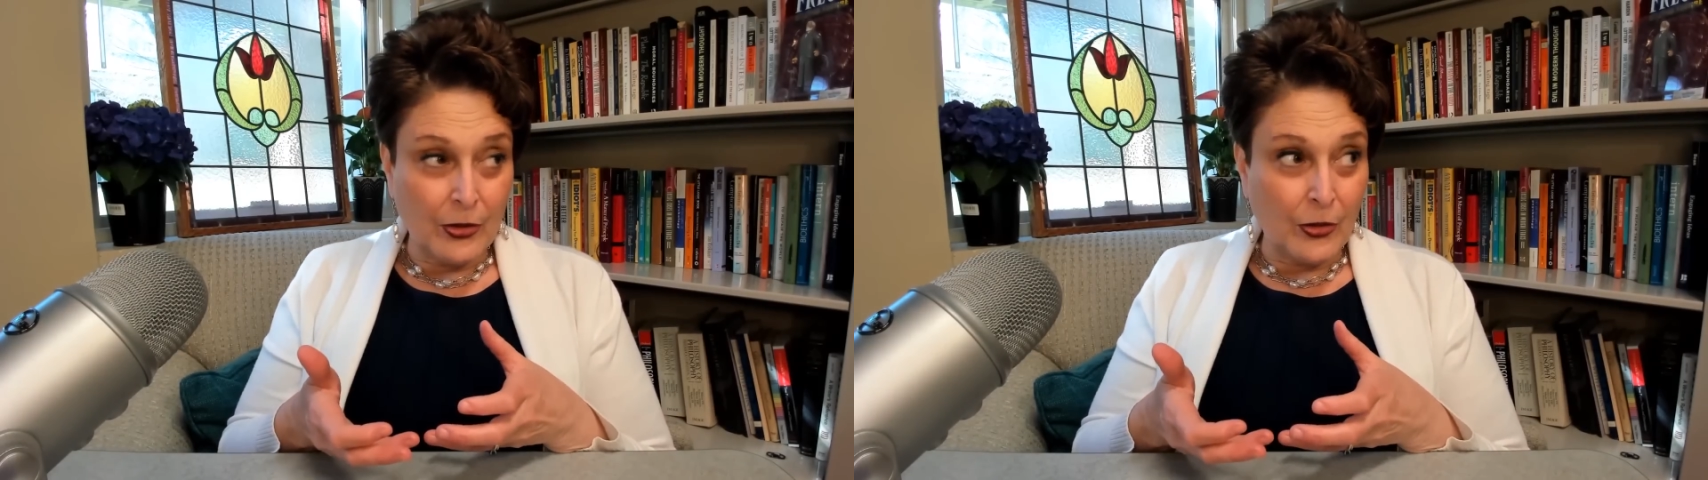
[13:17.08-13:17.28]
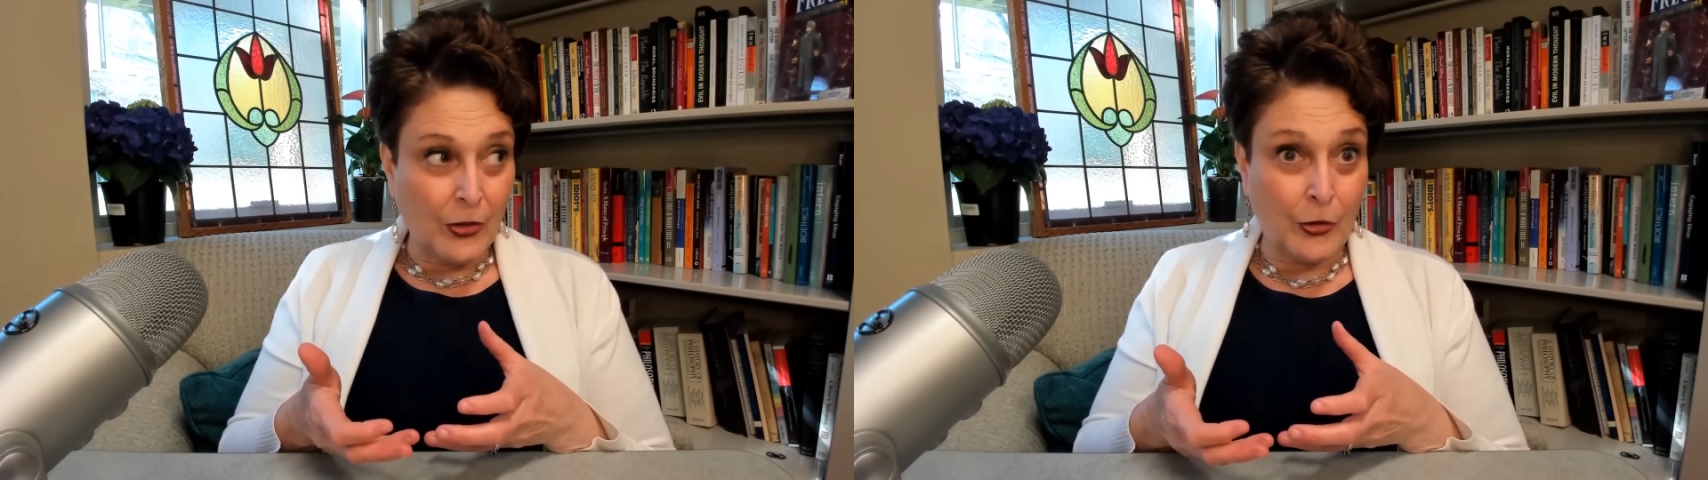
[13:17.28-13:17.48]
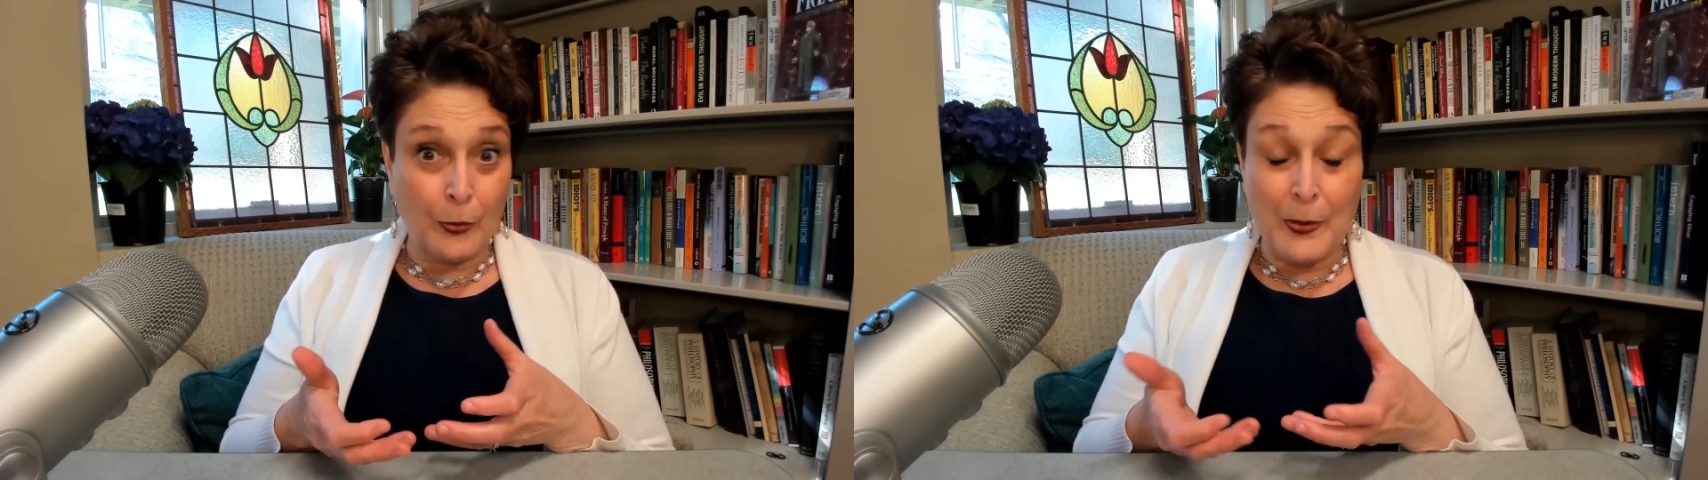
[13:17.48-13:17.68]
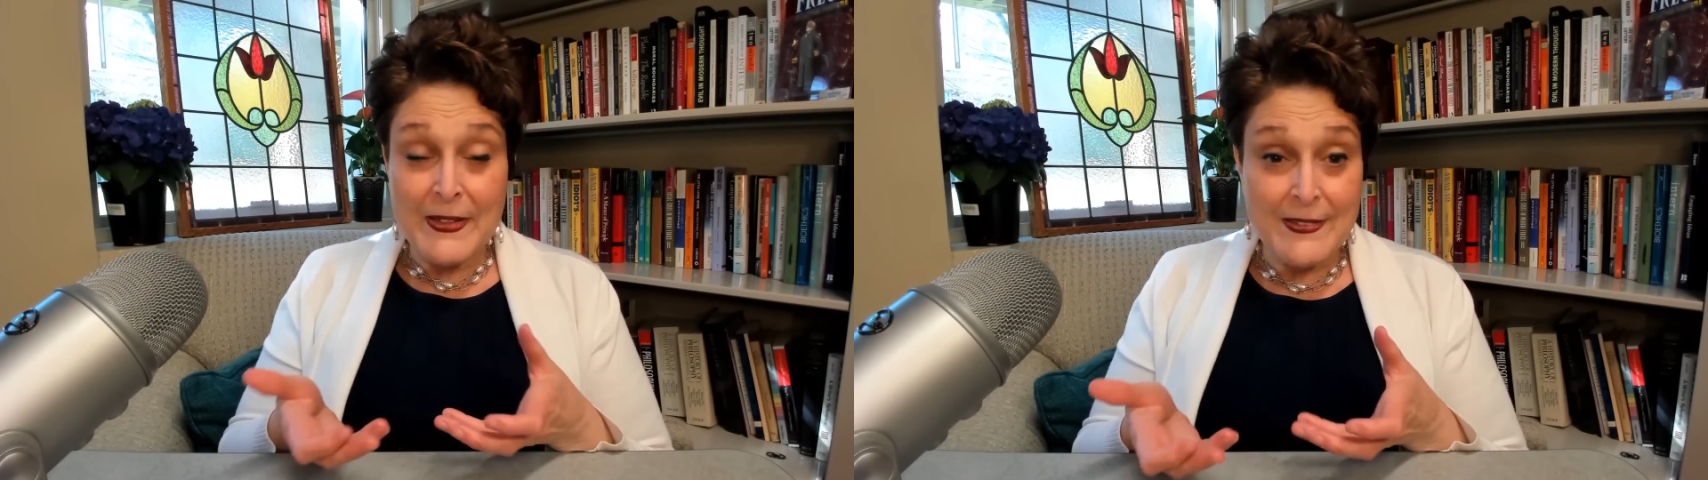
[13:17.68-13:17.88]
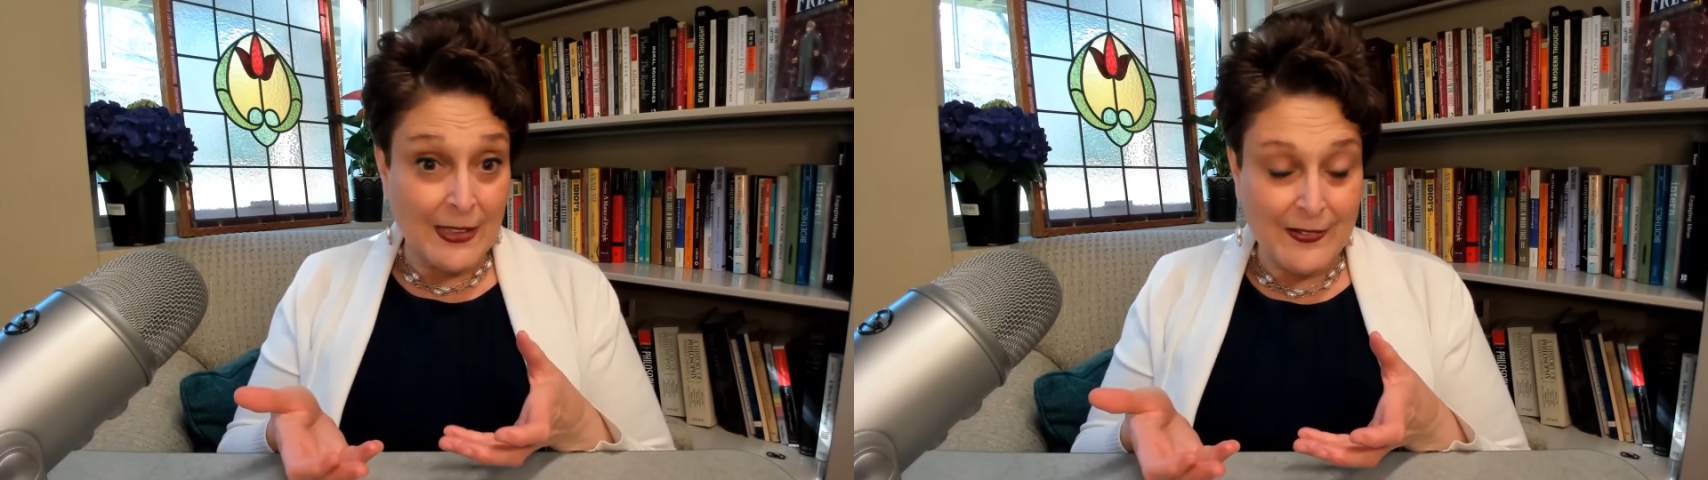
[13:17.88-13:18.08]
her
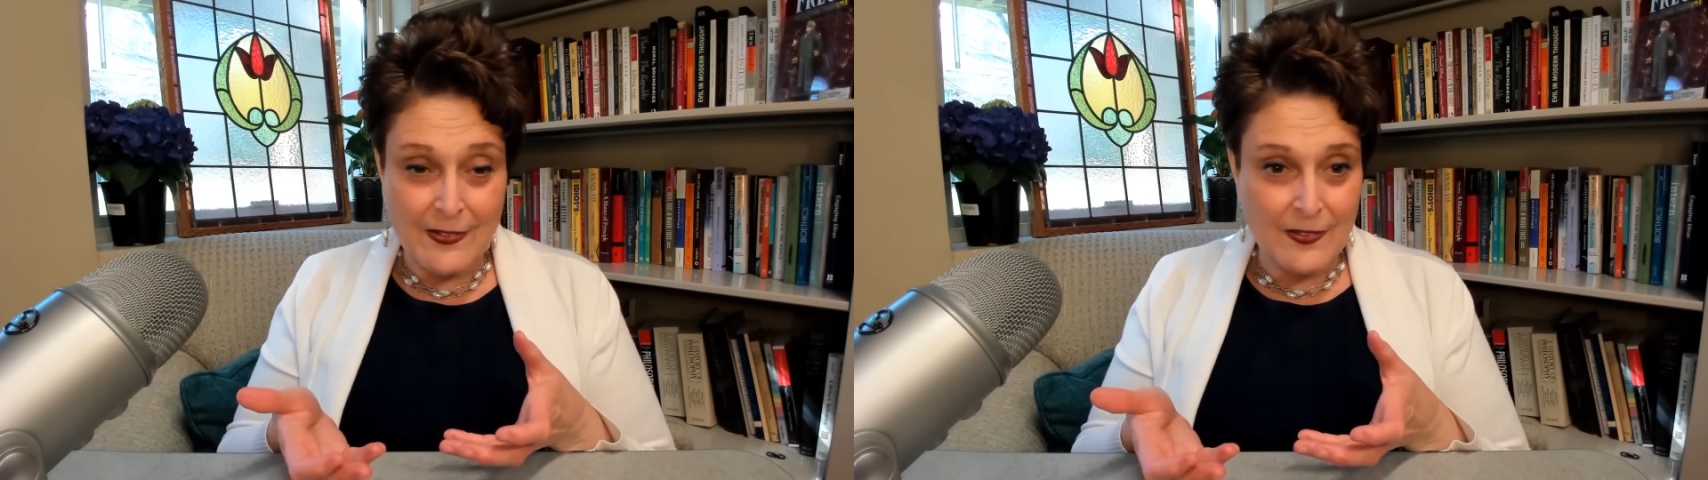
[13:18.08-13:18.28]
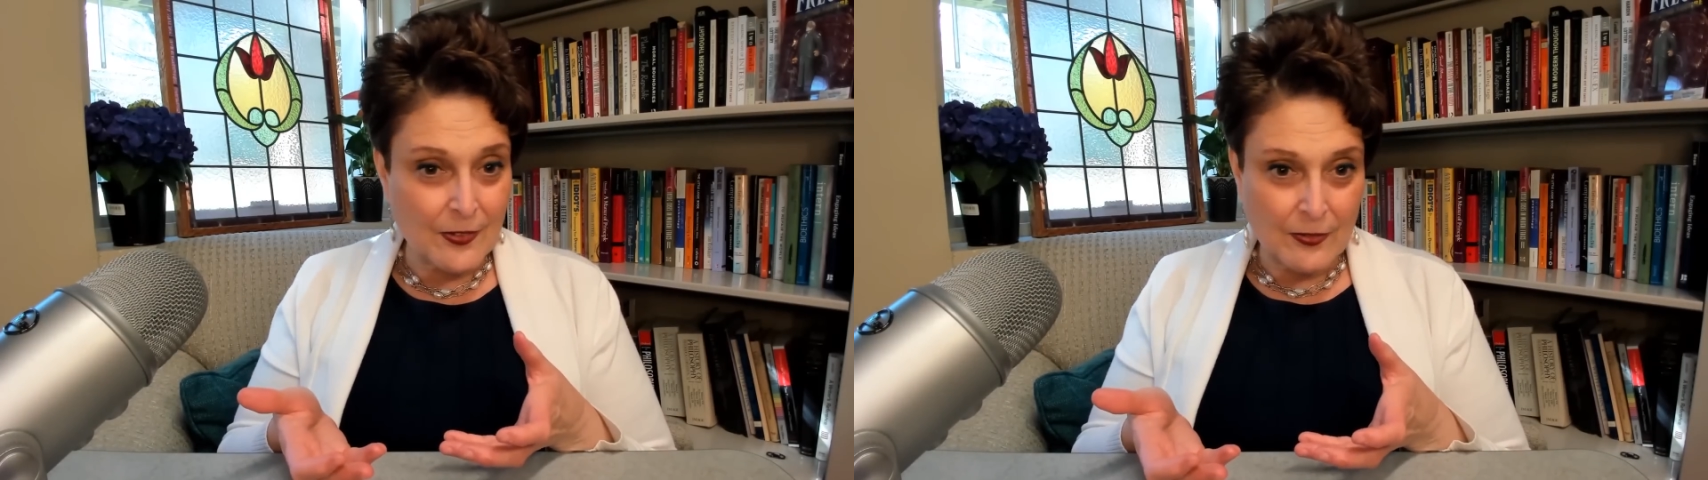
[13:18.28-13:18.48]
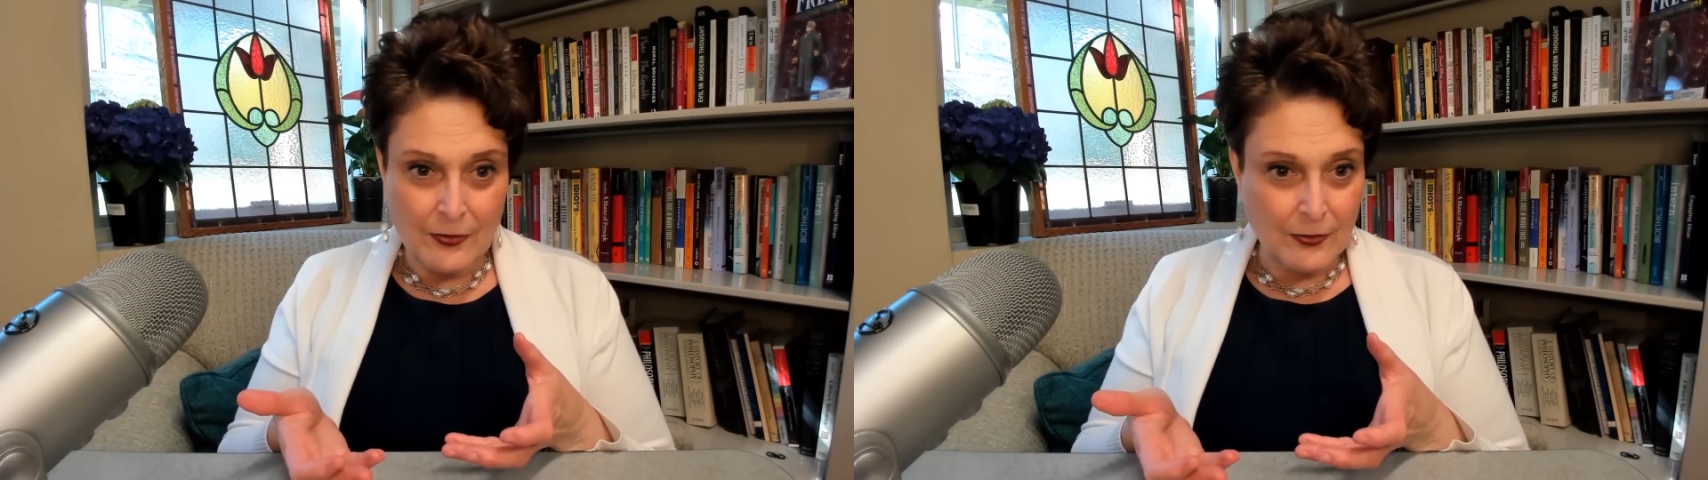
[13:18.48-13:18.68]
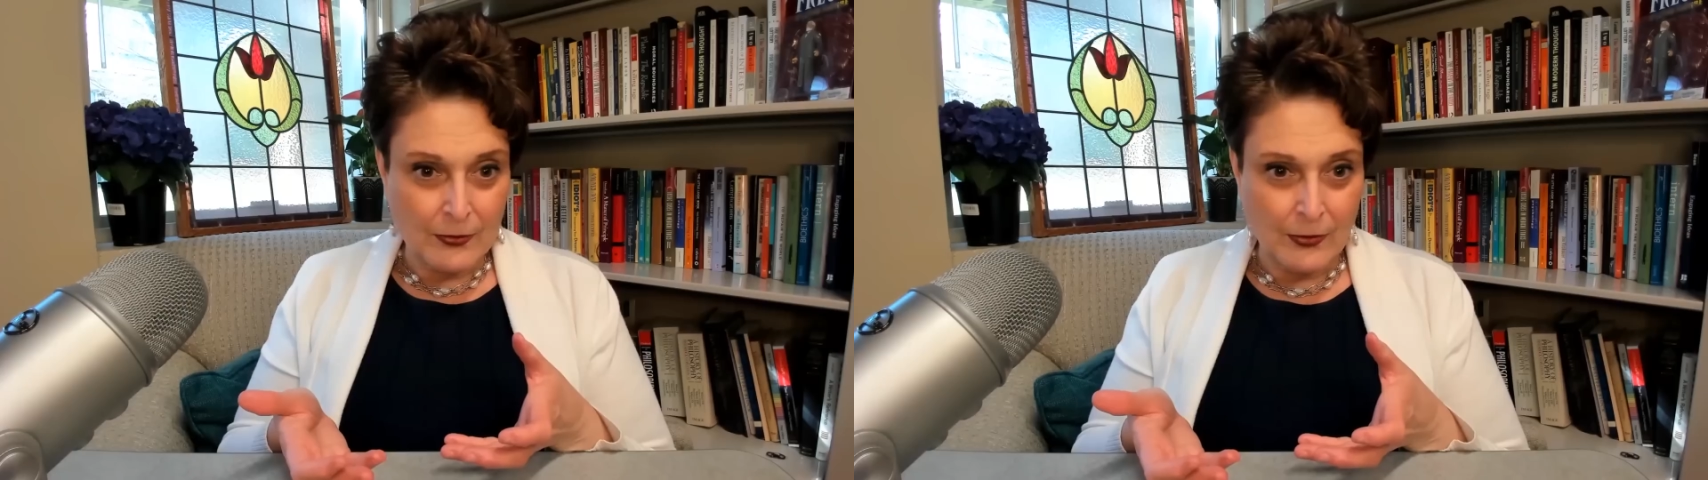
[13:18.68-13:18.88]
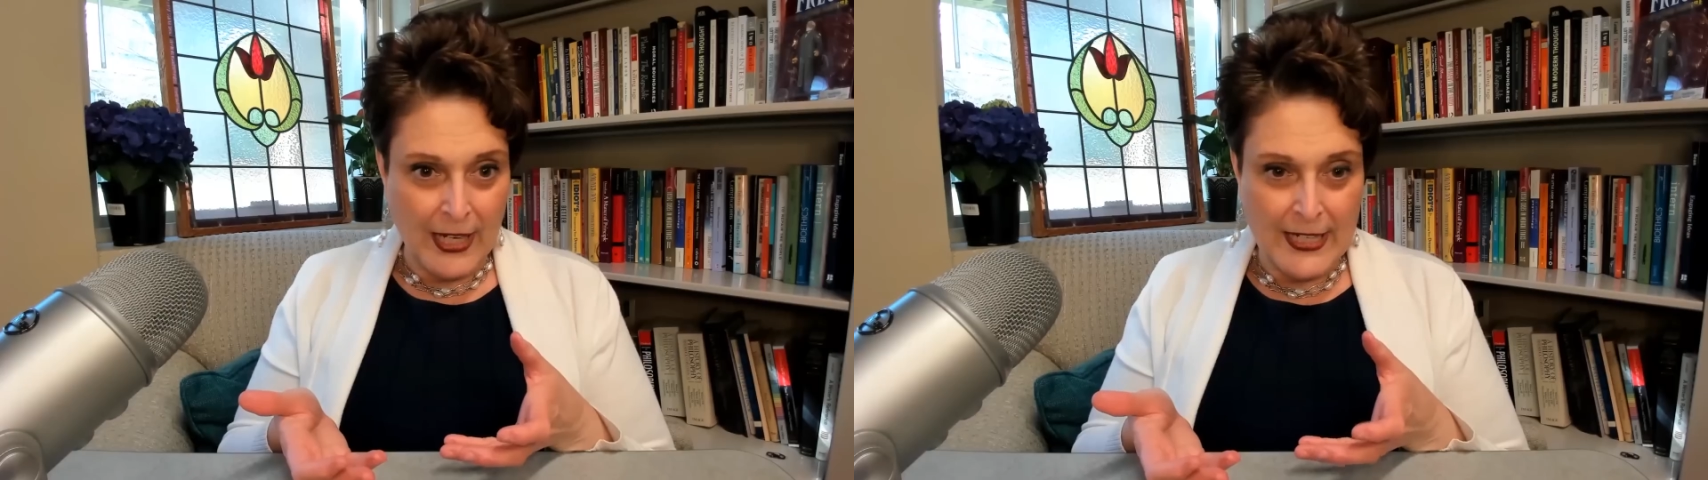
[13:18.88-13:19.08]
business,
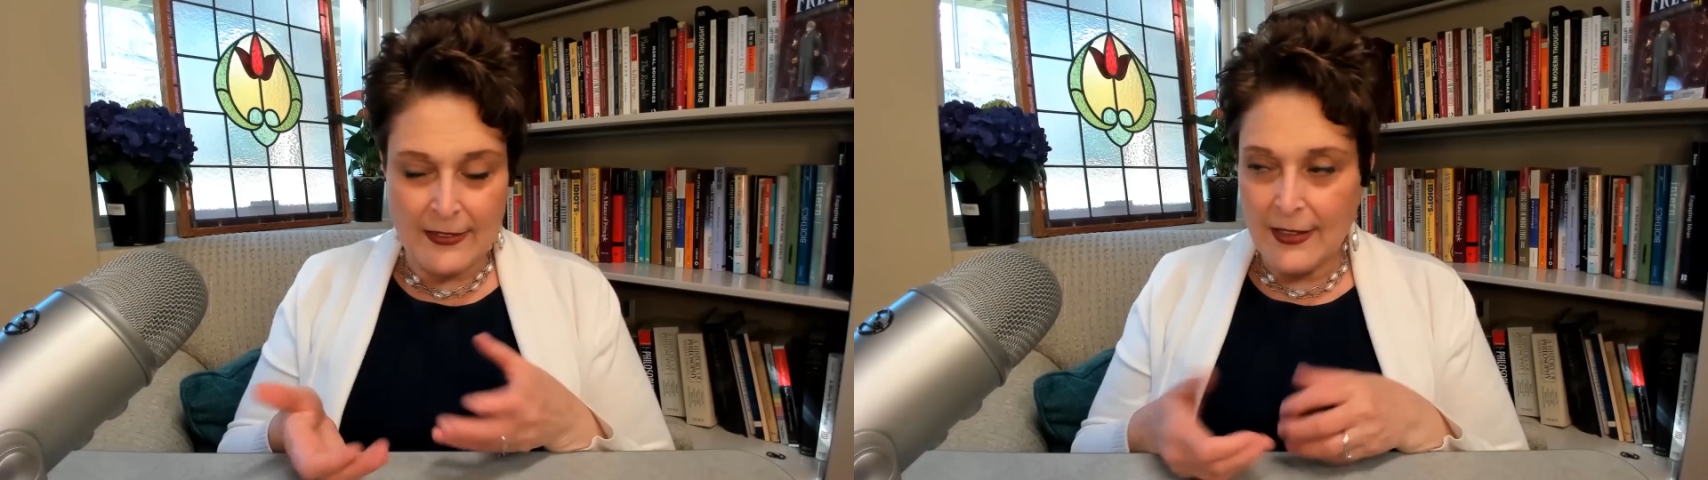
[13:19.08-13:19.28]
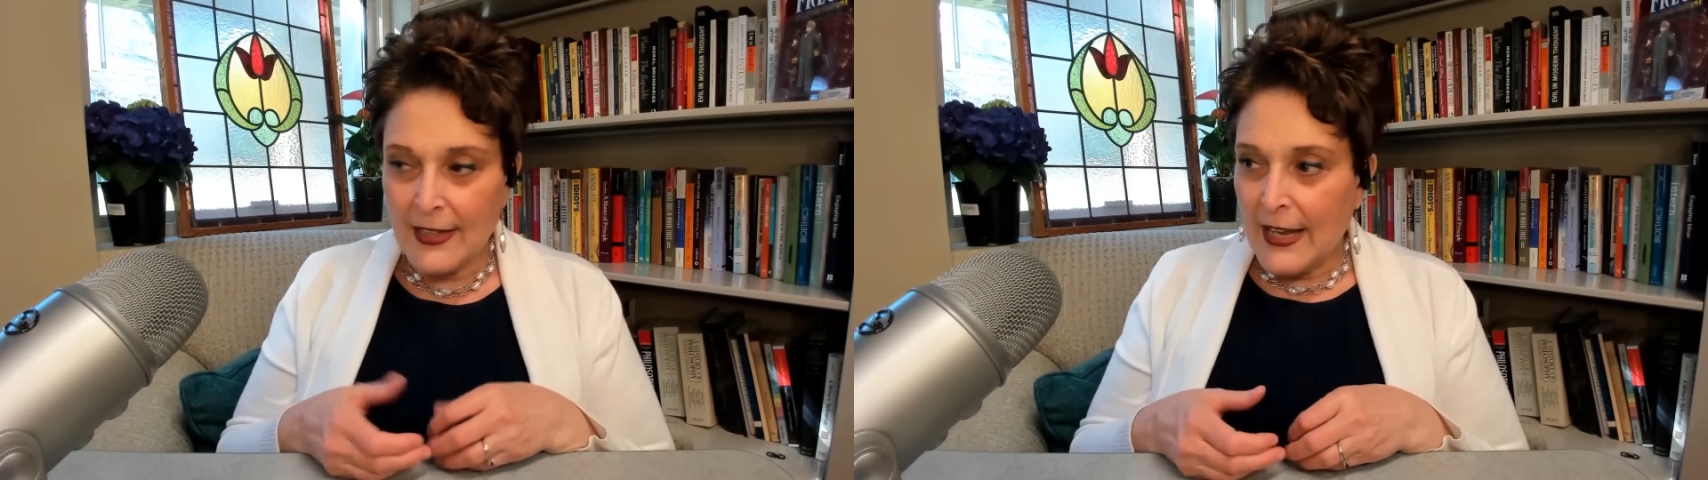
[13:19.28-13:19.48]
right?